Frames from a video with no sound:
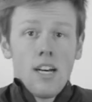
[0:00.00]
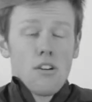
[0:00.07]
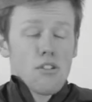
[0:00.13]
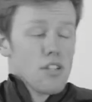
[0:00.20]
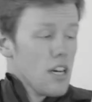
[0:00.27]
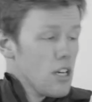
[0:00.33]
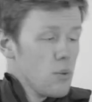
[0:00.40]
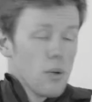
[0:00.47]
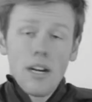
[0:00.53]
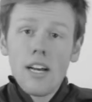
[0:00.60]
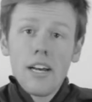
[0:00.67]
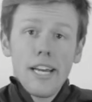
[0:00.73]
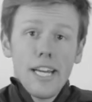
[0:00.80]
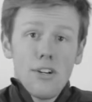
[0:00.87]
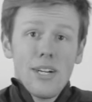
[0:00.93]
So
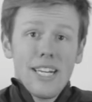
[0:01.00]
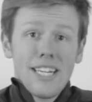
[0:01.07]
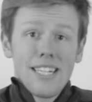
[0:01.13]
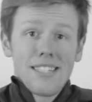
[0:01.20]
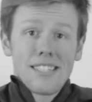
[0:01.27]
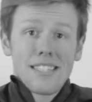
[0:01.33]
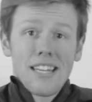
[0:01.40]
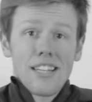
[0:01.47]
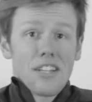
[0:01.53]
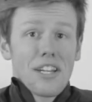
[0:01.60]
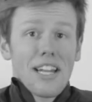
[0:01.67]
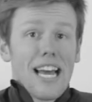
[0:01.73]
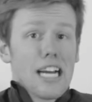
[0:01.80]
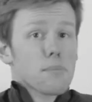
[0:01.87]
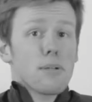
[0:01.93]
here it is, the
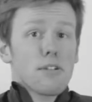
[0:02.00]
black